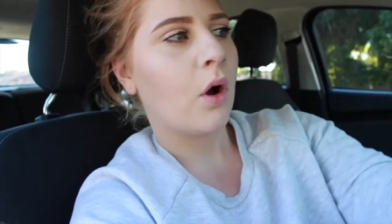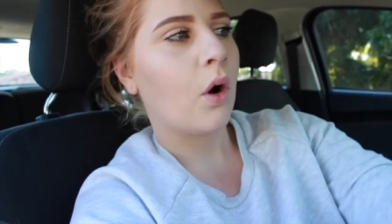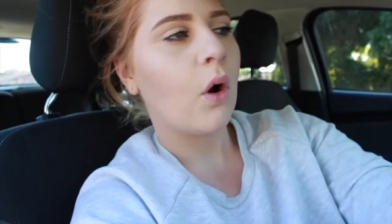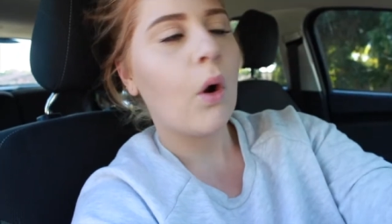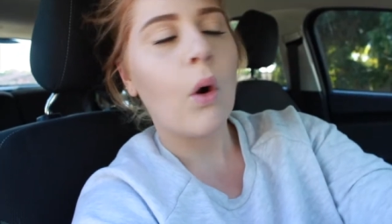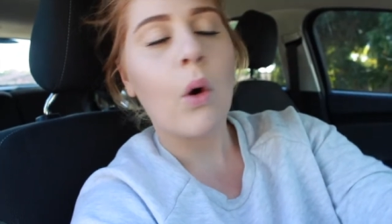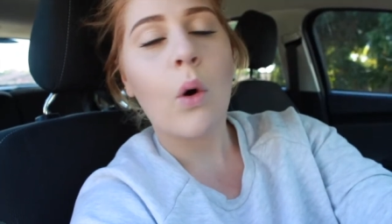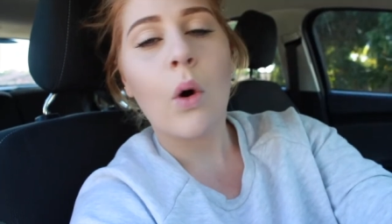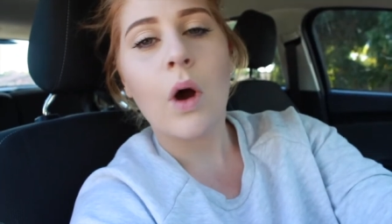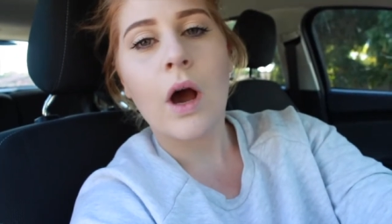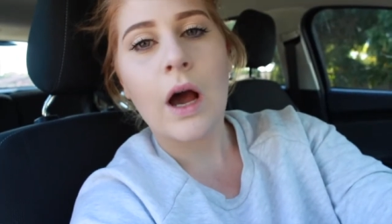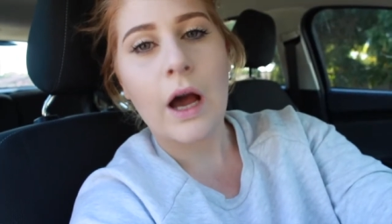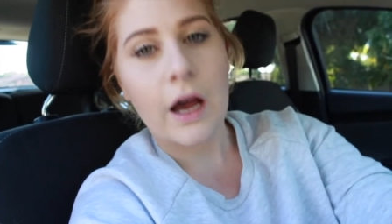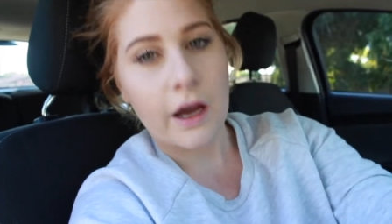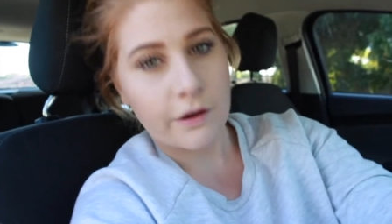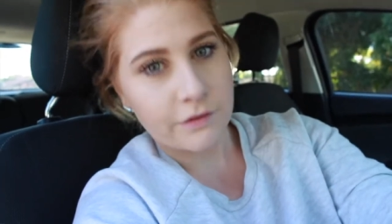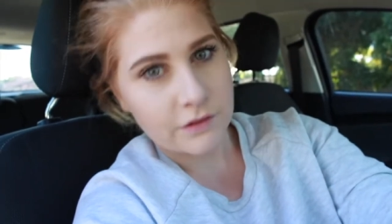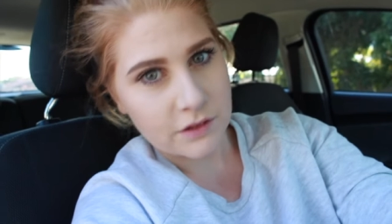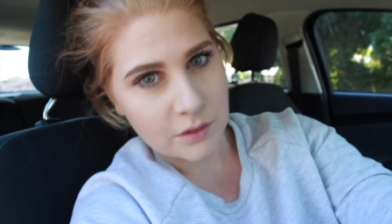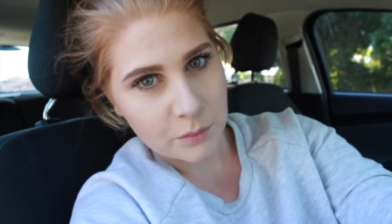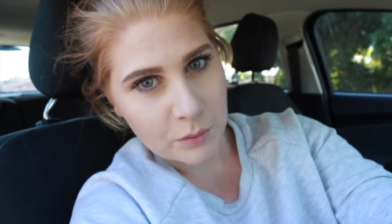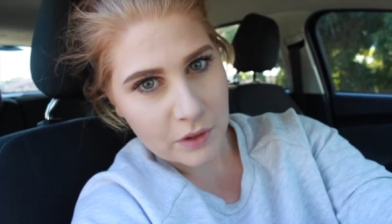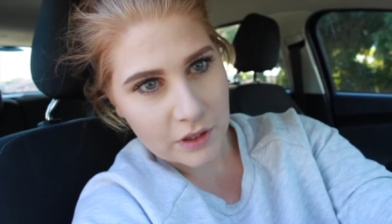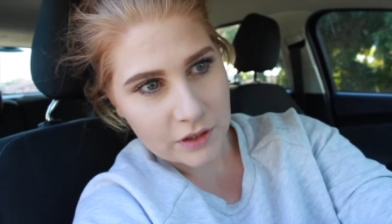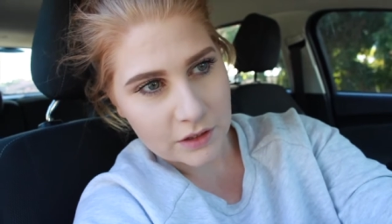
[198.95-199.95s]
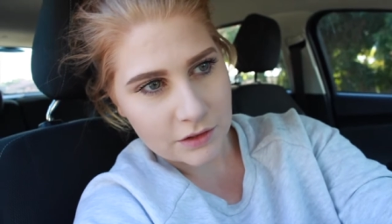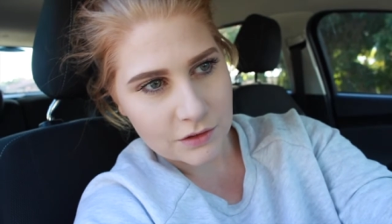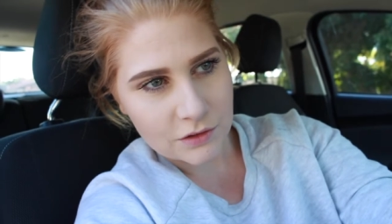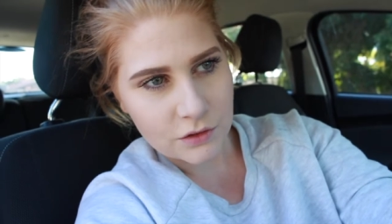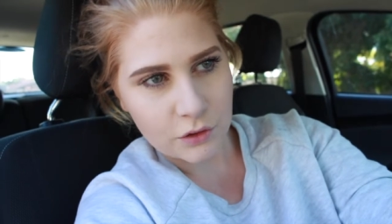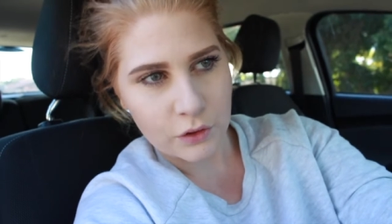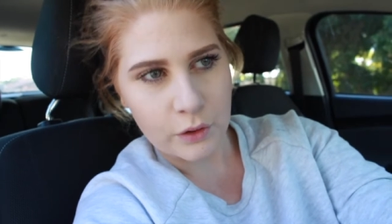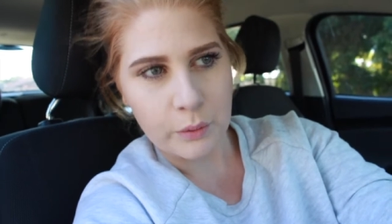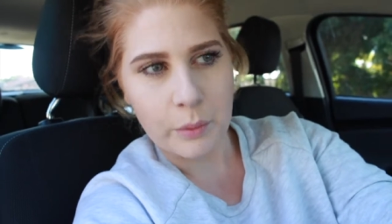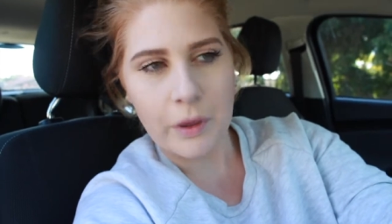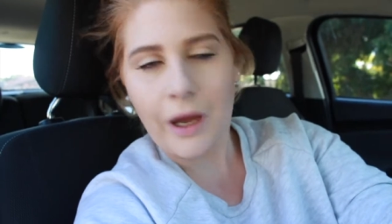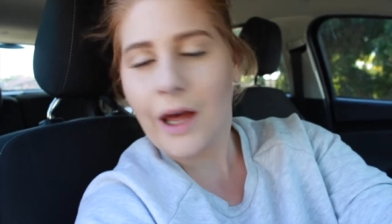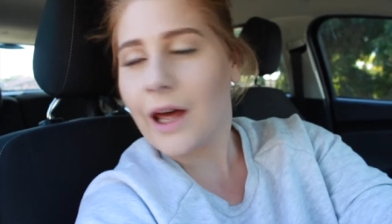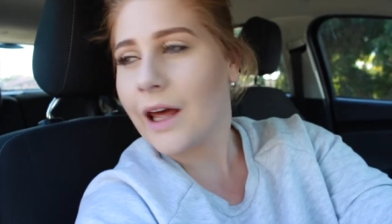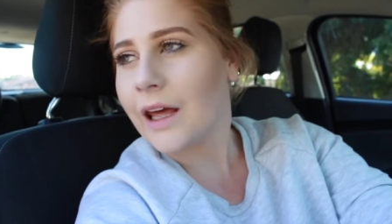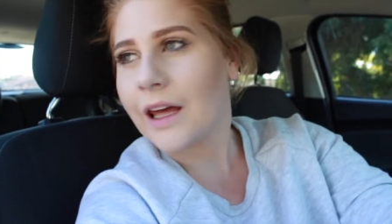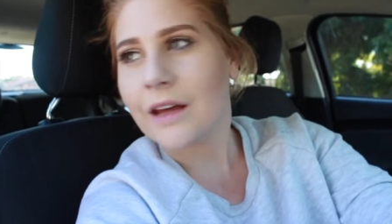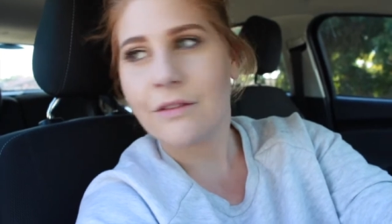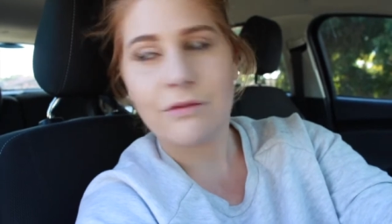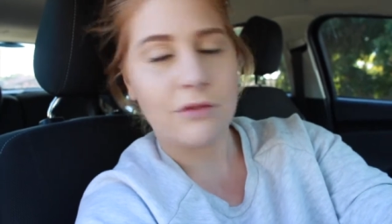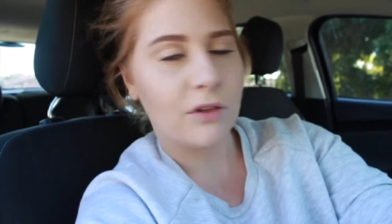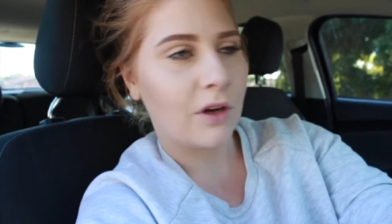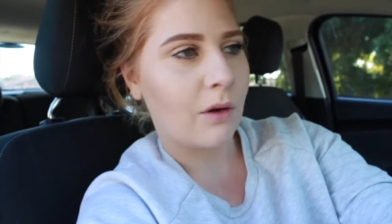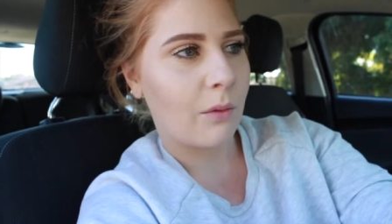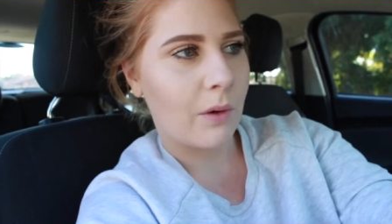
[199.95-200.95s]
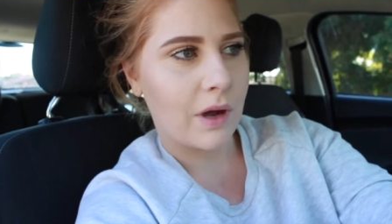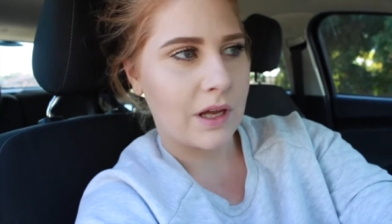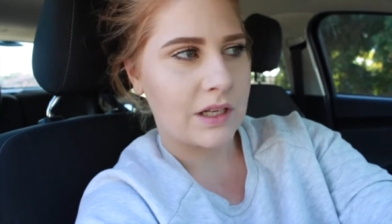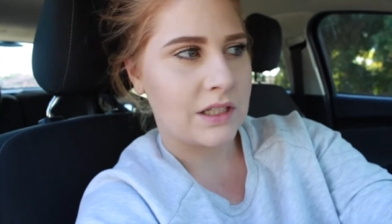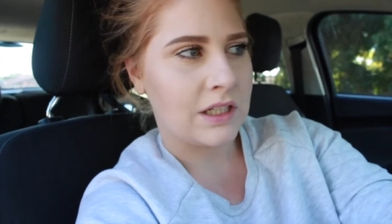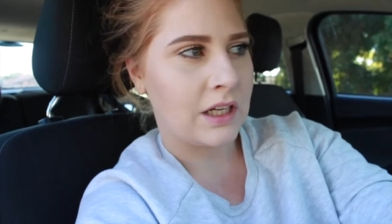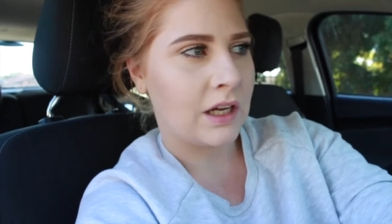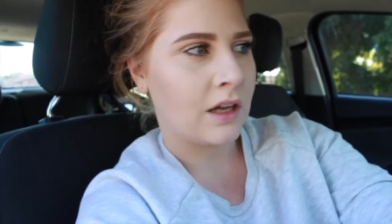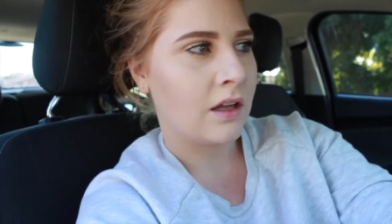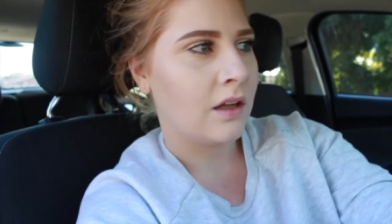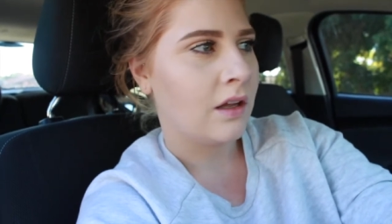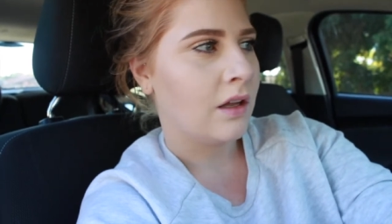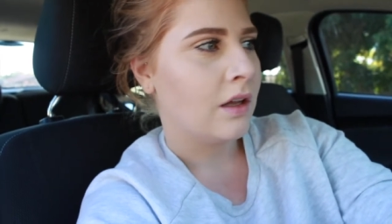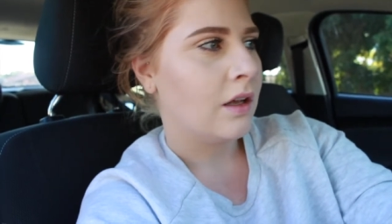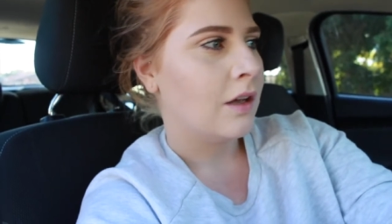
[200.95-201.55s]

or after Mother's Group. I have no idea.